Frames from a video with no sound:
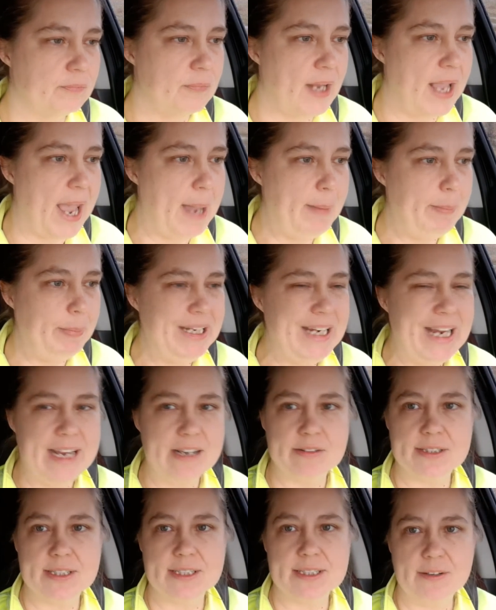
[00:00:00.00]
How many
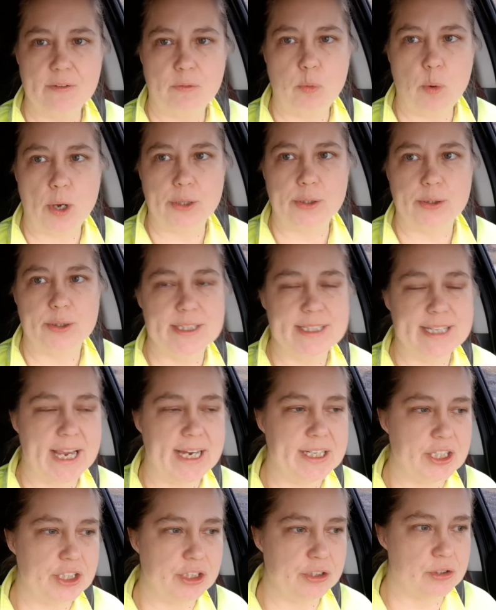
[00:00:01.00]
ounces of water a day
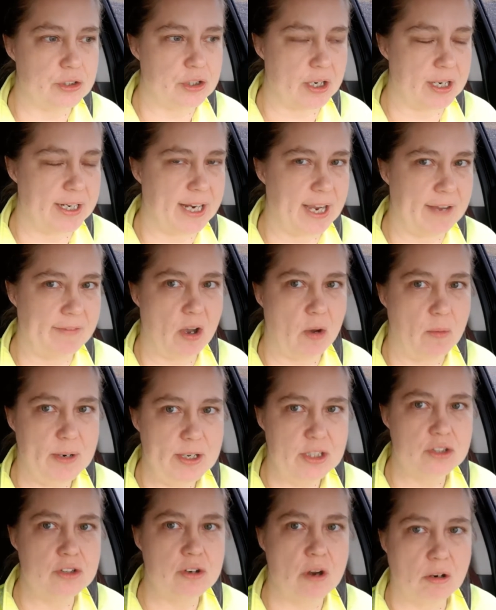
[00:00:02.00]
do you drink? I've always
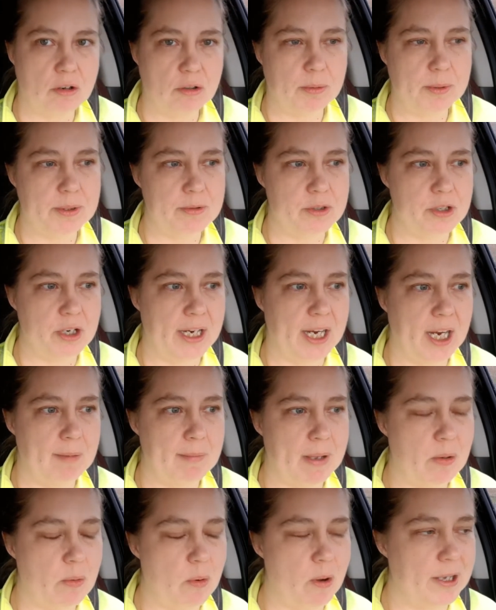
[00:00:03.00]
struggled with drinking
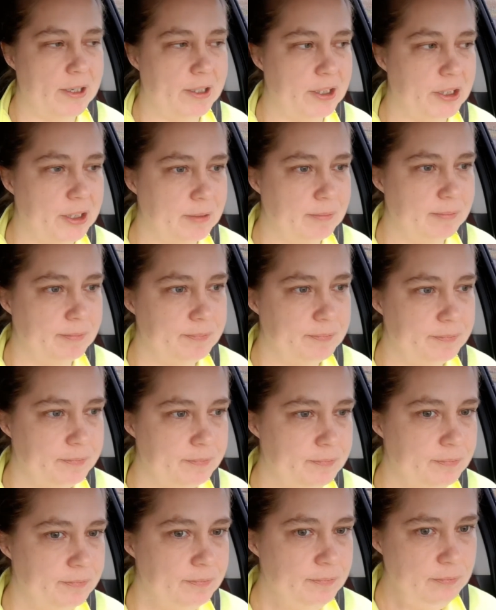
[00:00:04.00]
my water,
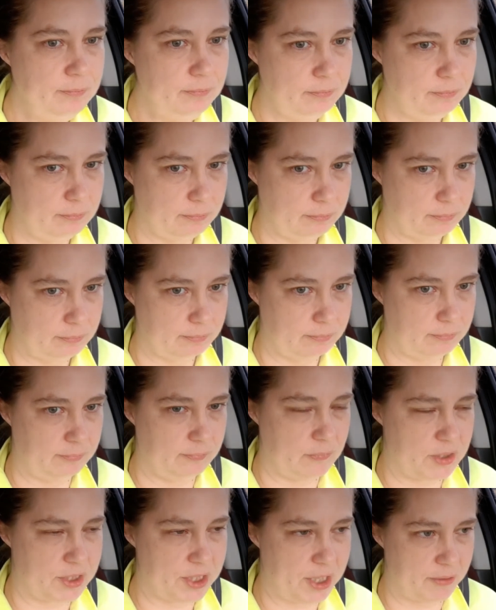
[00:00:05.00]

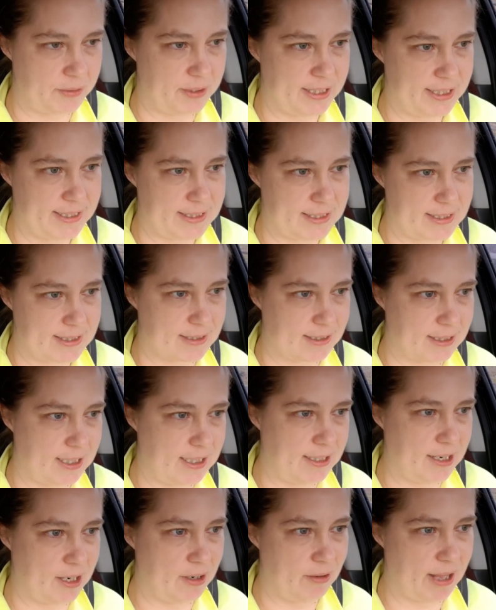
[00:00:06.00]
so this
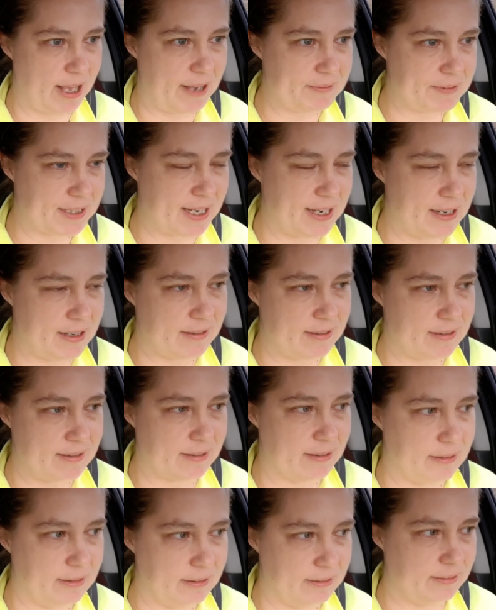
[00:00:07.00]
keto lifestyle
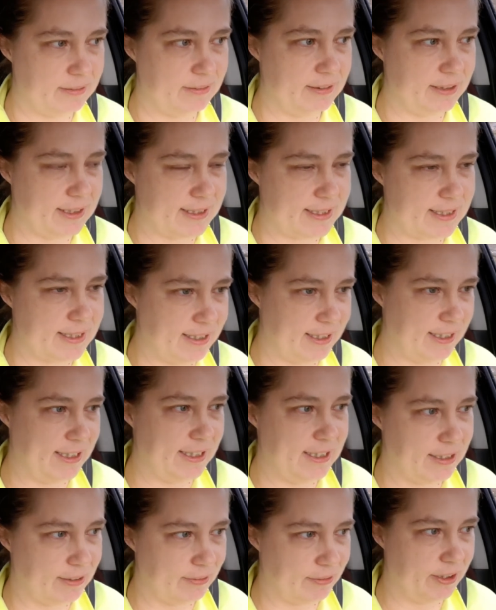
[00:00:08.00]
isn't any
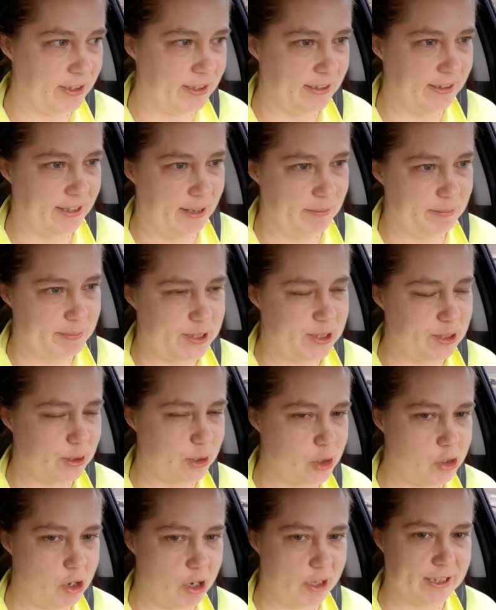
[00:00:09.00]
different. I'm still
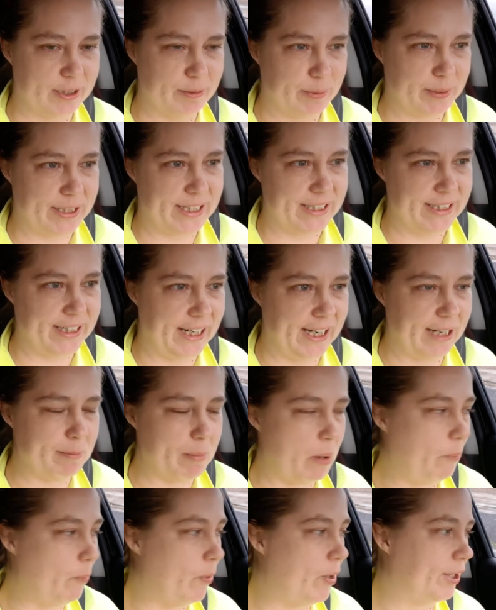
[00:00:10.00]
struggling with getting in
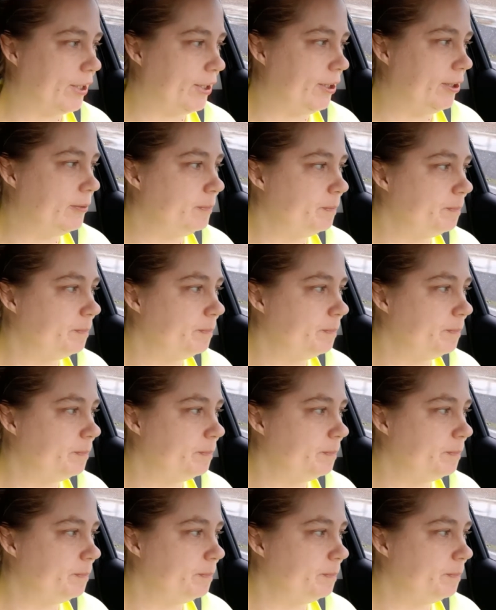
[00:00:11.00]
my water.